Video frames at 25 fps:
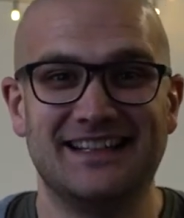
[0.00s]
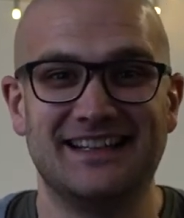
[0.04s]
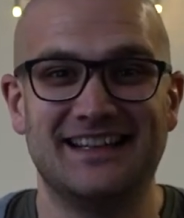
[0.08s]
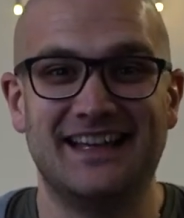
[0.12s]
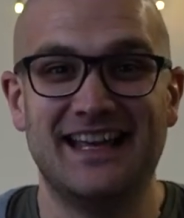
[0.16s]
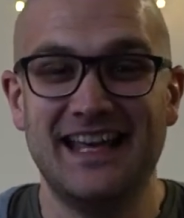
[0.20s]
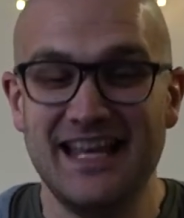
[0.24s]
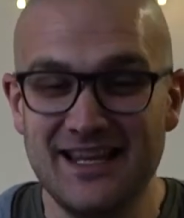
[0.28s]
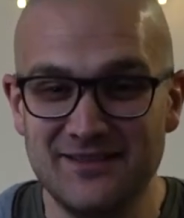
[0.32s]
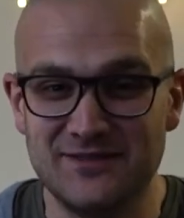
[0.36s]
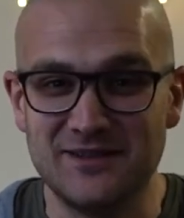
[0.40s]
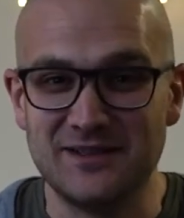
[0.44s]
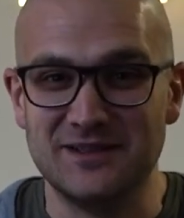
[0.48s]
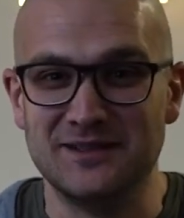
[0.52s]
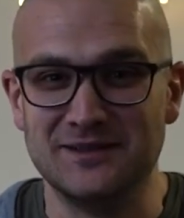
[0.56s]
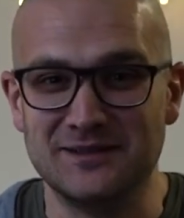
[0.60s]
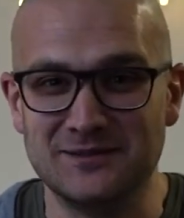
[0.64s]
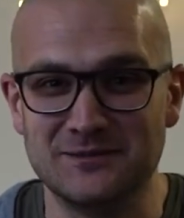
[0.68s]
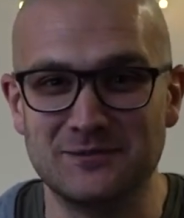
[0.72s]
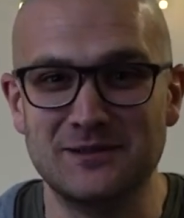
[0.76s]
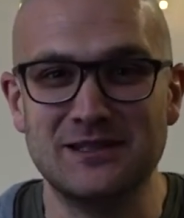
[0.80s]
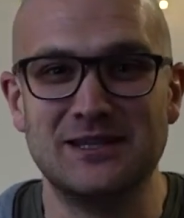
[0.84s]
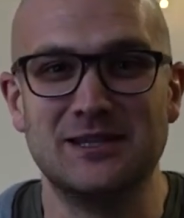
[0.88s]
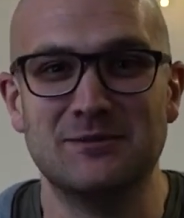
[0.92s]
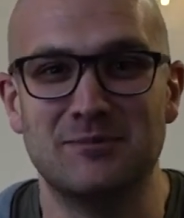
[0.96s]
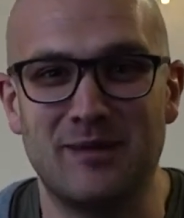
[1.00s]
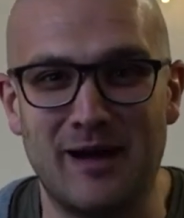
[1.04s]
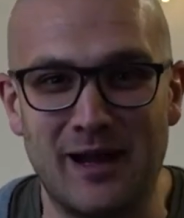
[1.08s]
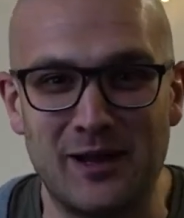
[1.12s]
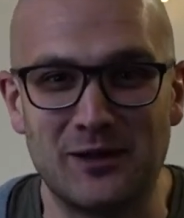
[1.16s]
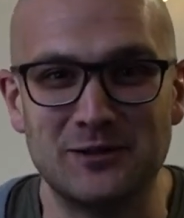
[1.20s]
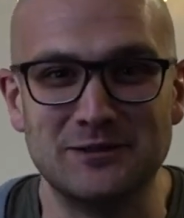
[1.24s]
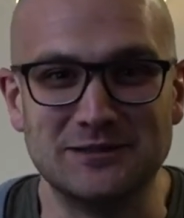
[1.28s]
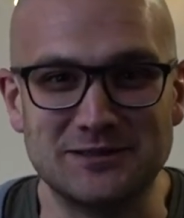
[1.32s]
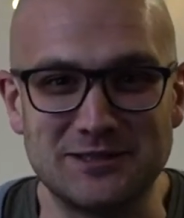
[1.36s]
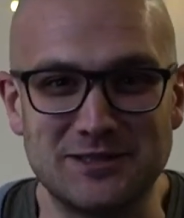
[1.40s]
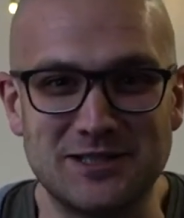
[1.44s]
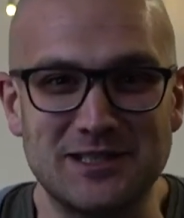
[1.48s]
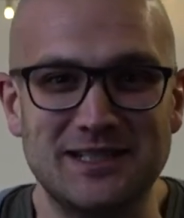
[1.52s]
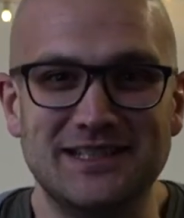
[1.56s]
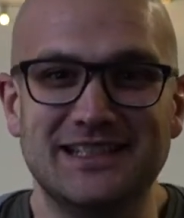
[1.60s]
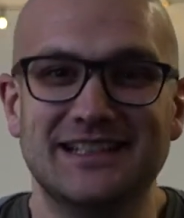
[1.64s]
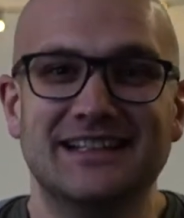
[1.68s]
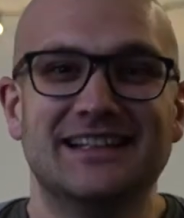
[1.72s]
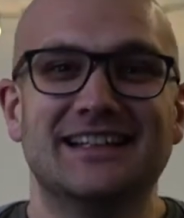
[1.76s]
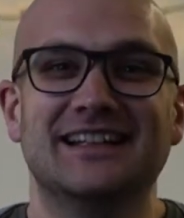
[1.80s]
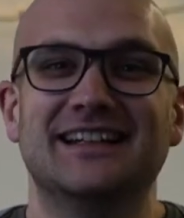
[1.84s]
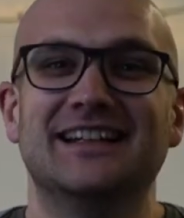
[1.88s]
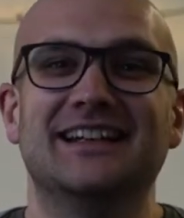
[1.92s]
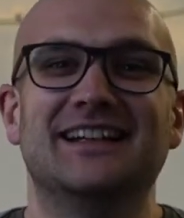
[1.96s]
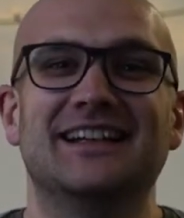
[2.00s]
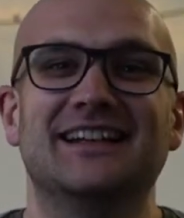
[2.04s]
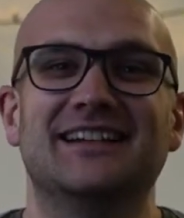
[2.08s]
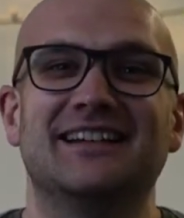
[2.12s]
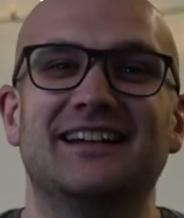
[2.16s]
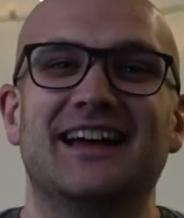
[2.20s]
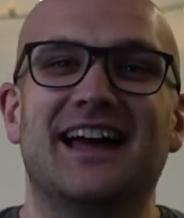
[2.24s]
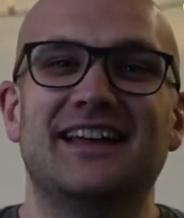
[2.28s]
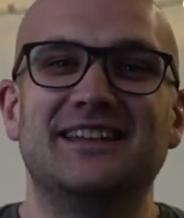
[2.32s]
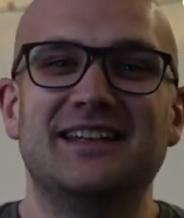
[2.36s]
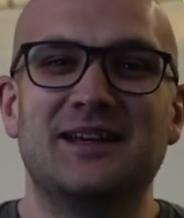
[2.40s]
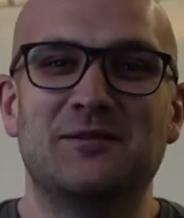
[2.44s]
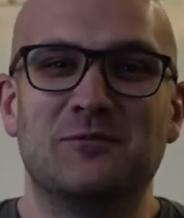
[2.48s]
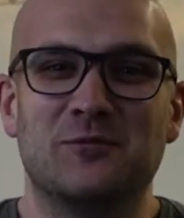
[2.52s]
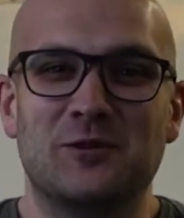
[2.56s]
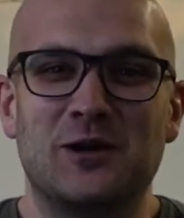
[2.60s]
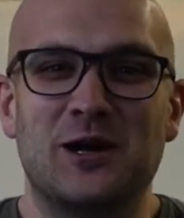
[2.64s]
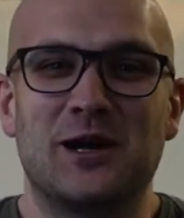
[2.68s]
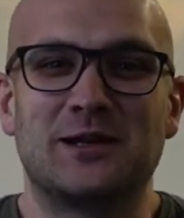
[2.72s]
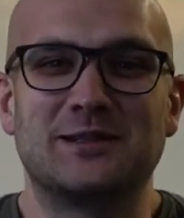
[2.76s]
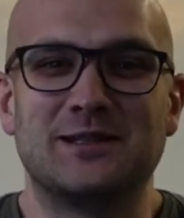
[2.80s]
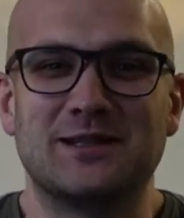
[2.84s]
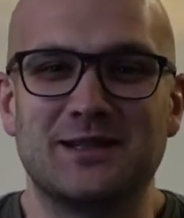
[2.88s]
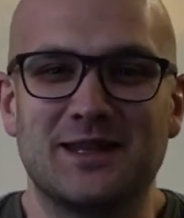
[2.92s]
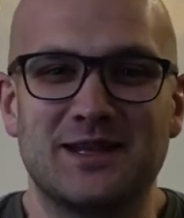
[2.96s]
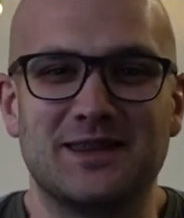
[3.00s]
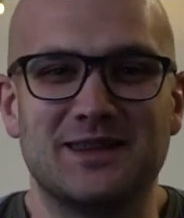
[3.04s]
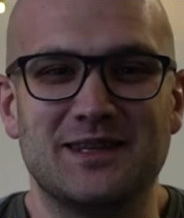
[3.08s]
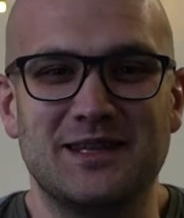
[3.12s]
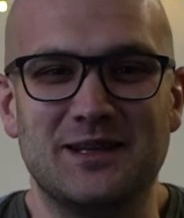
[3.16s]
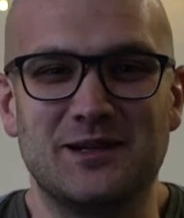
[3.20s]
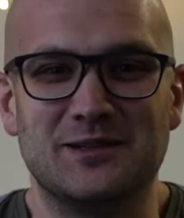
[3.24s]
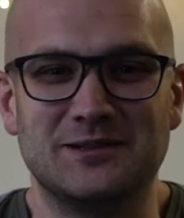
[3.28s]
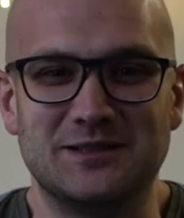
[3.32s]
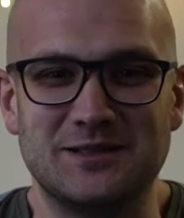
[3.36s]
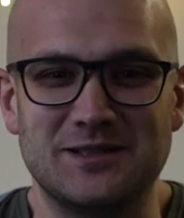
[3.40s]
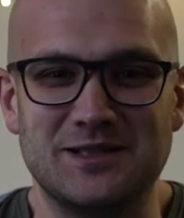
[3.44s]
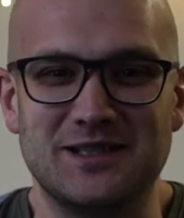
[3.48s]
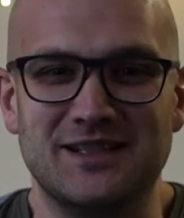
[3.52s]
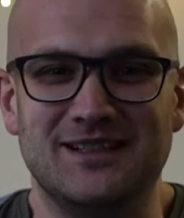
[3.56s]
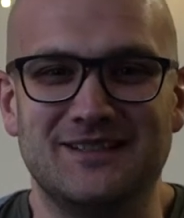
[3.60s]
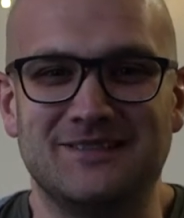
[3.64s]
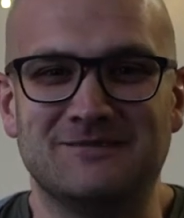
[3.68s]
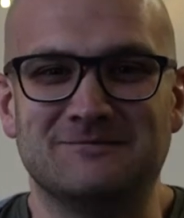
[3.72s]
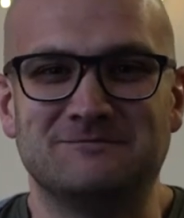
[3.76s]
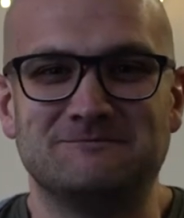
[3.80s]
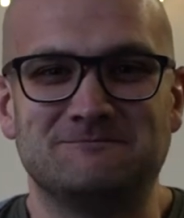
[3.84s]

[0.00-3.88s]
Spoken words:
even with the biology, and then work to the theology.